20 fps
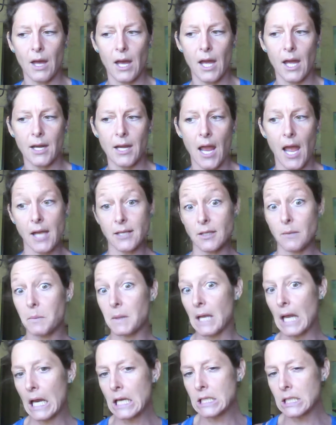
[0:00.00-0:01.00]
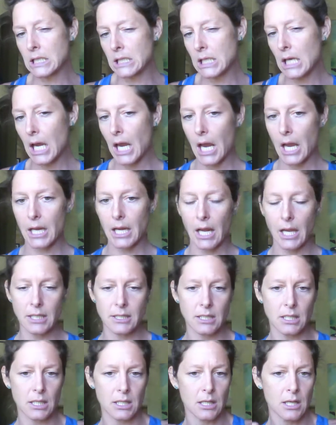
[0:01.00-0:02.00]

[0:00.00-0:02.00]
that has a PhD and